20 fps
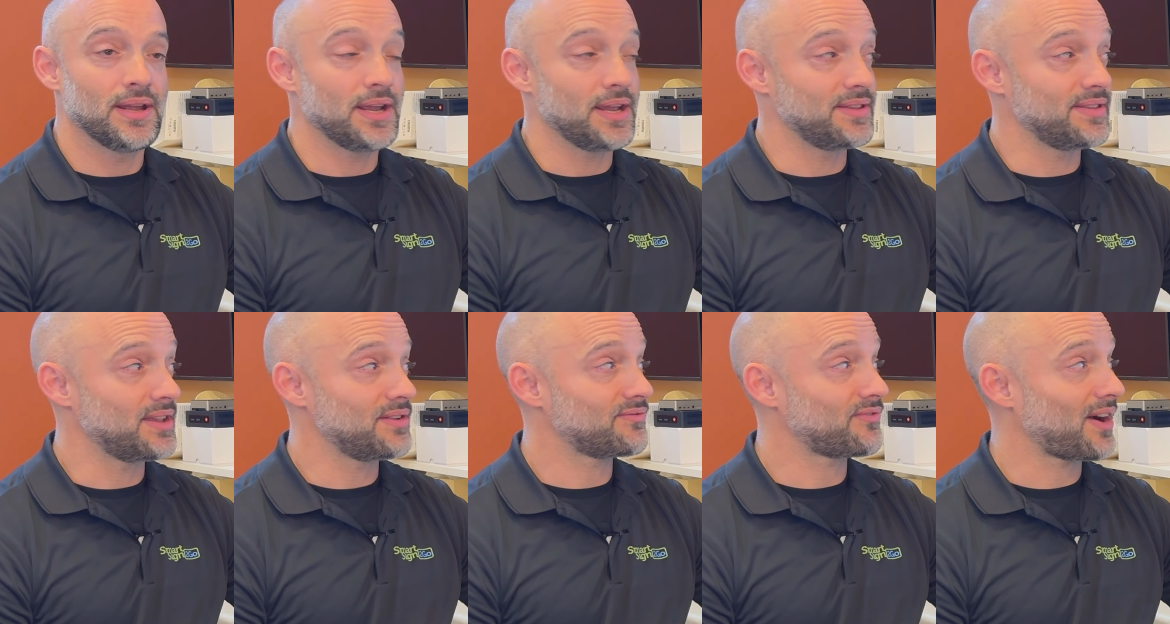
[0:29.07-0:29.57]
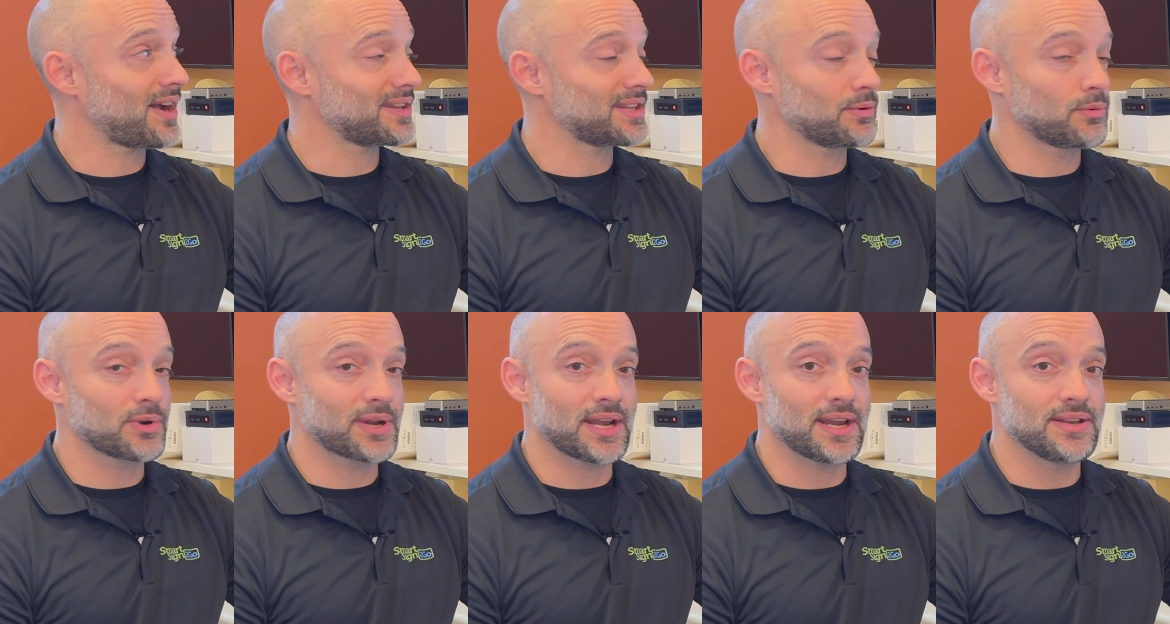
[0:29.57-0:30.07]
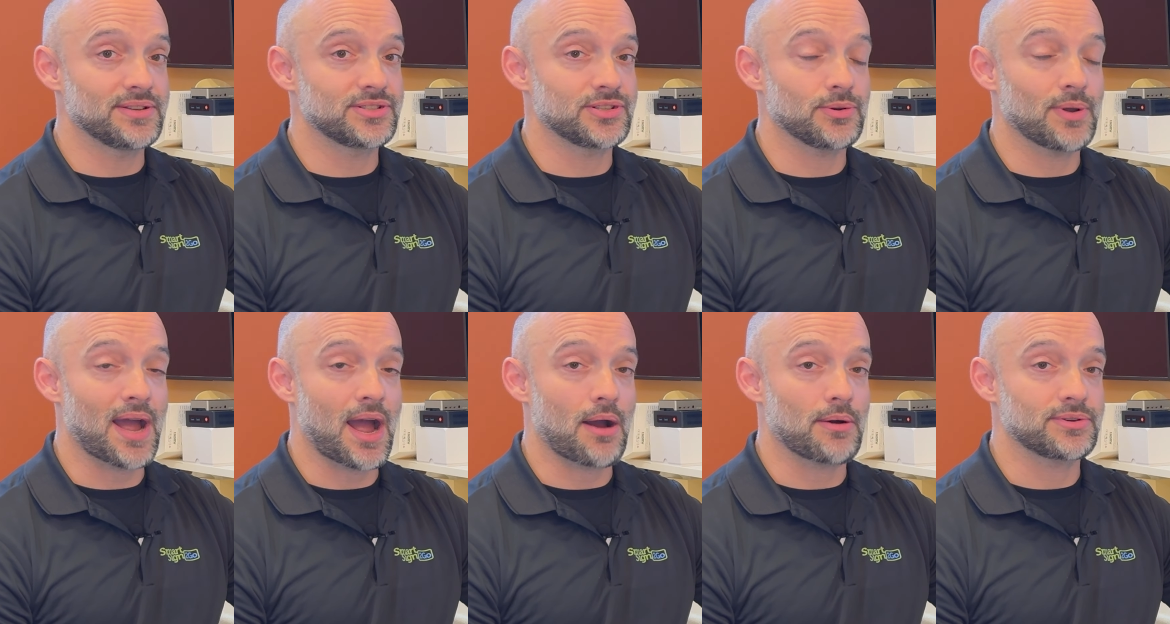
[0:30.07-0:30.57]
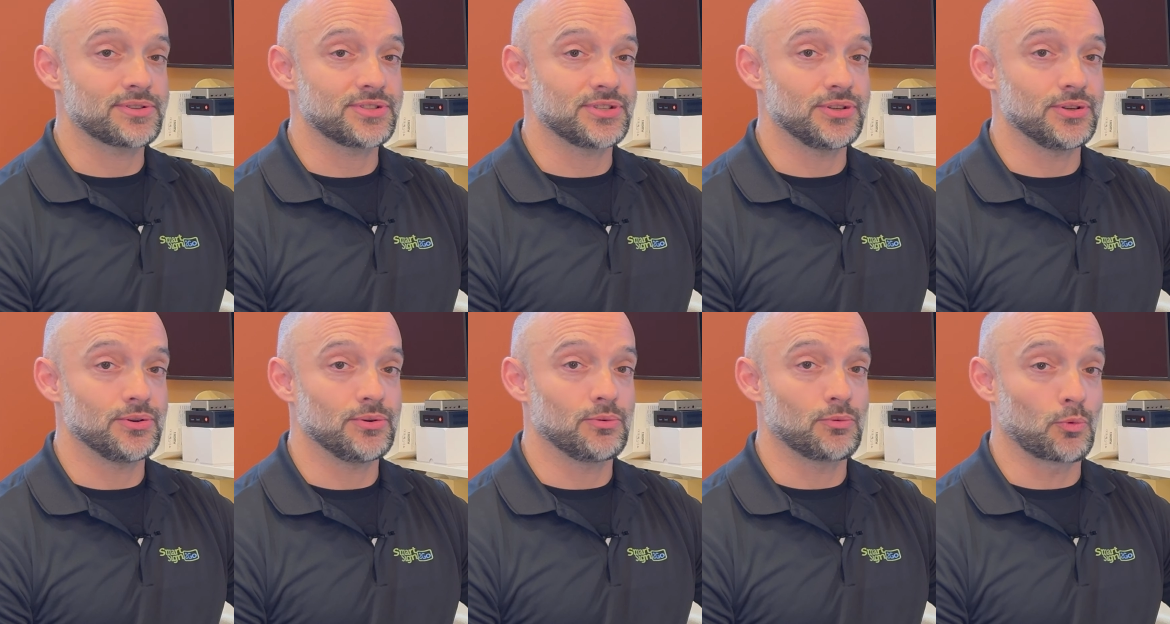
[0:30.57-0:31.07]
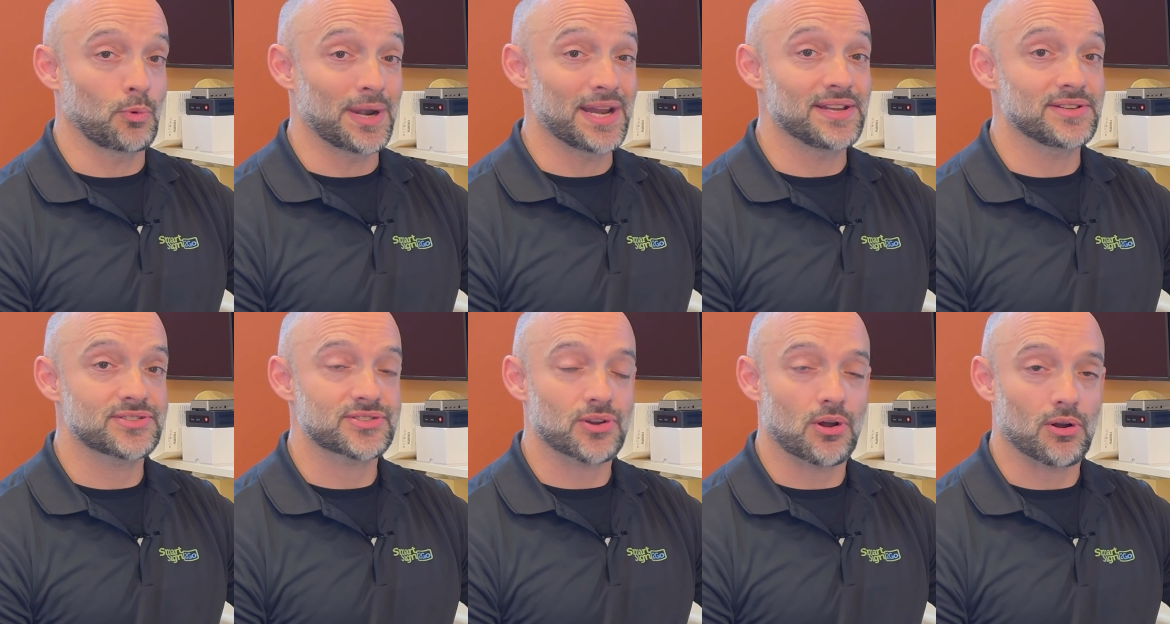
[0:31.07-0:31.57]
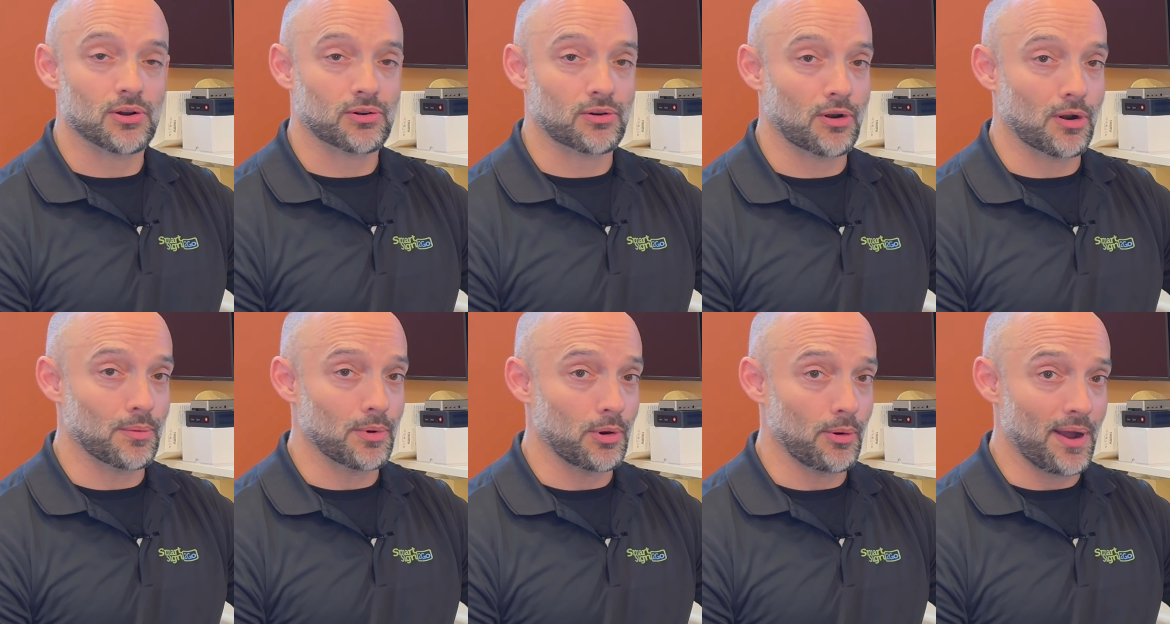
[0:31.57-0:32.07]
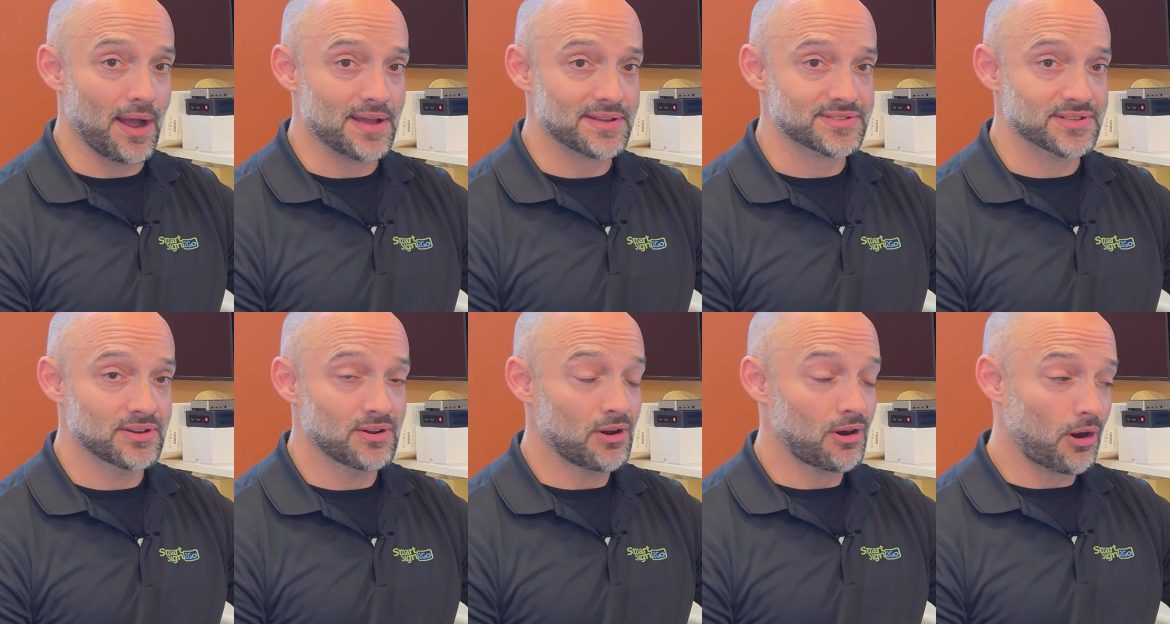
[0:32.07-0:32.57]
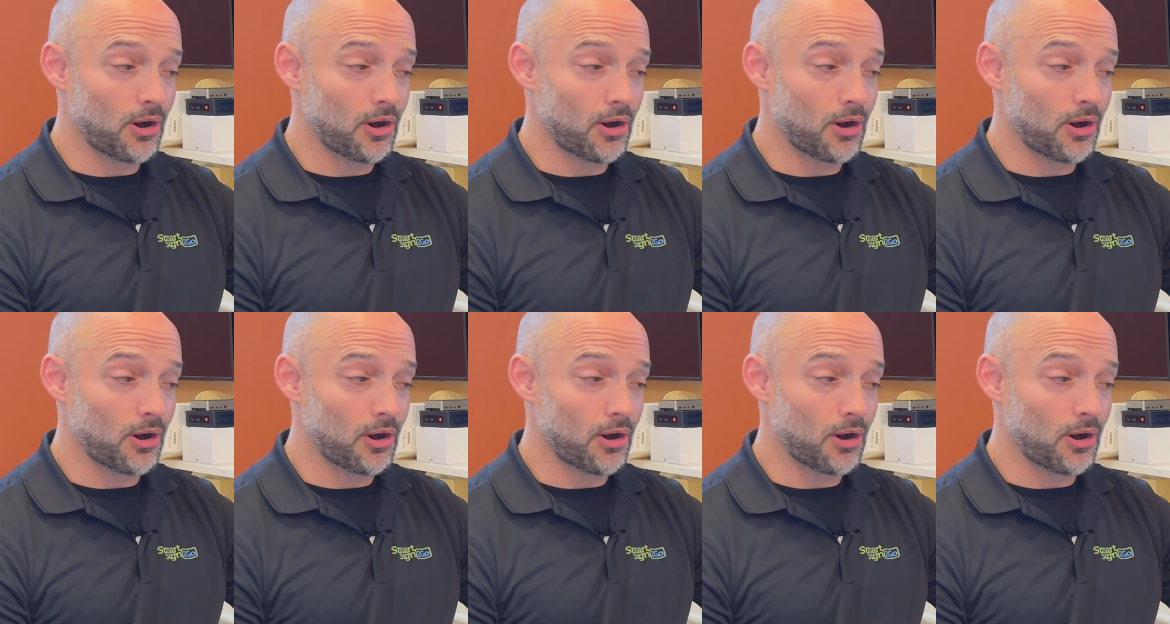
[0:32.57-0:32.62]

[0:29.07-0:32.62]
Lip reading: And then finally, we'll get into how to reinstall ChromeOS.